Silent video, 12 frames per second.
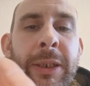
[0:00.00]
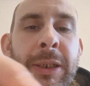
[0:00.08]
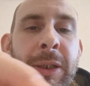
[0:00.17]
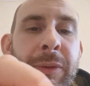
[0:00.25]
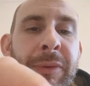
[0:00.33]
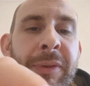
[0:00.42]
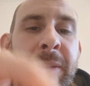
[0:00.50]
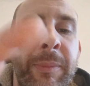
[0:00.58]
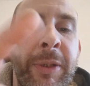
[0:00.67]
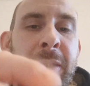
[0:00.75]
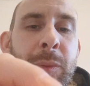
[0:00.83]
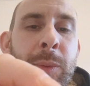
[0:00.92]
goes in the
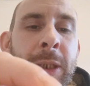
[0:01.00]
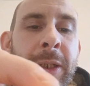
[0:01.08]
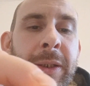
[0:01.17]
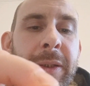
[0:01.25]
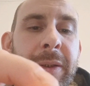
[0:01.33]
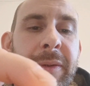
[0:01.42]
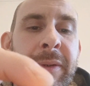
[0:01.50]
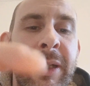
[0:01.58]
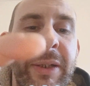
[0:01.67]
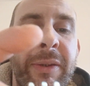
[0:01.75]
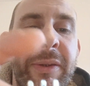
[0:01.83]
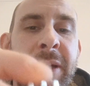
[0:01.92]
middle one.
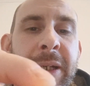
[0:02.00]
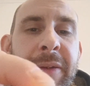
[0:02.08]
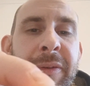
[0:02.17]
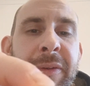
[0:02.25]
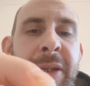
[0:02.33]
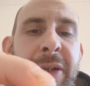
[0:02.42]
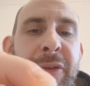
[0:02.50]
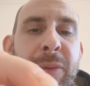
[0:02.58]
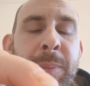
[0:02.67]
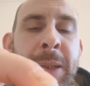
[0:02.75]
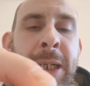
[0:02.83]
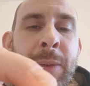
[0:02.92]
That's
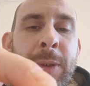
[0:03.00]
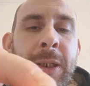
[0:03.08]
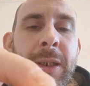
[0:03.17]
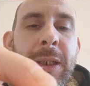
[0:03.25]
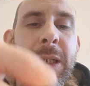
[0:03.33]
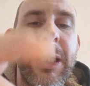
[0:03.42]
your power.